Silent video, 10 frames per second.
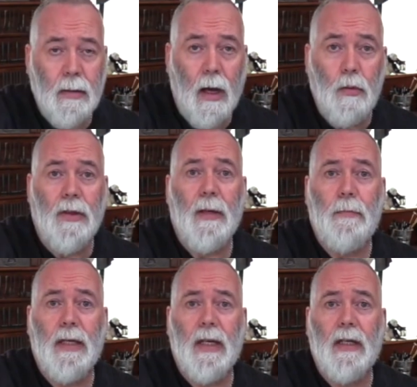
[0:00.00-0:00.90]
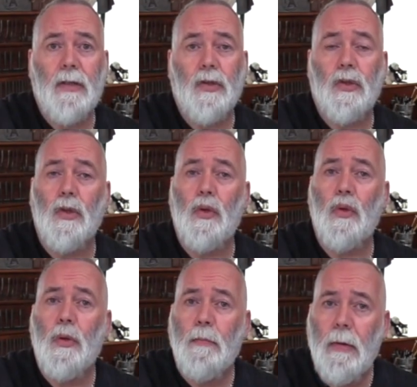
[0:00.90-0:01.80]
I will then begin
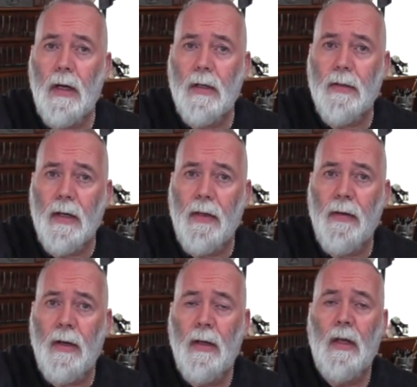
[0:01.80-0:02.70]
to mark the leather